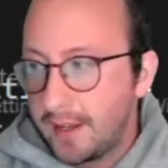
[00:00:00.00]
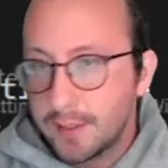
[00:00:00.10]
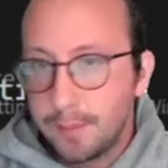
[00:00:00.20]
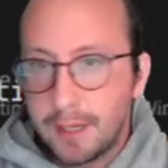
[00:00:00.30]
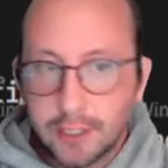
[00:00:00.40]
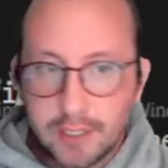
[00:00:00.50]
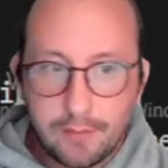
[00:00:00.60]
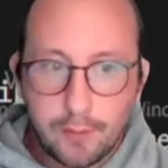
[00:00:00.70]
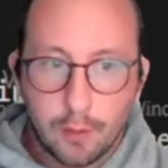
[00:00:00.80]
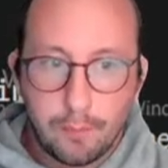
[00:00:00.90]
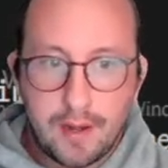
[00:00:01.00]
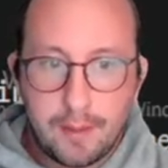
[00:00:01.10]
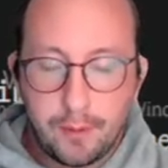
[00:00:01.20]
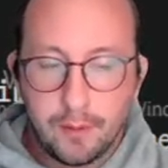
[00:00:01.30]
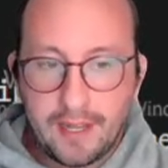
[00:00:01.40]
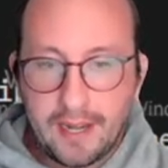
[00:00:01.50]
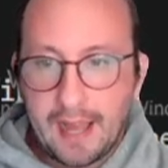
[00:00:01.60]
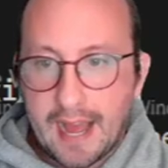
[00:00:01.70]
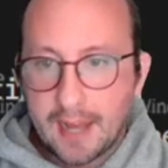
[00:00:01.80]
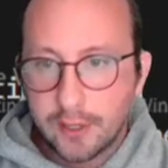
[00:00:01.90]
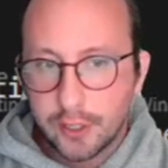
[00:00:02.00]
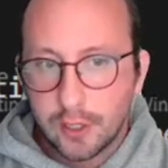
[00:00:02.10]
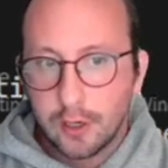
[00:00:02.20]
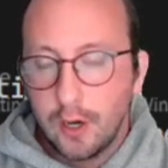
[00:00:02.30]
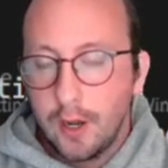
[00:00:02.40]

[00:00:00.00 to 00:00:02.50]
especially if you're manipulating Azure,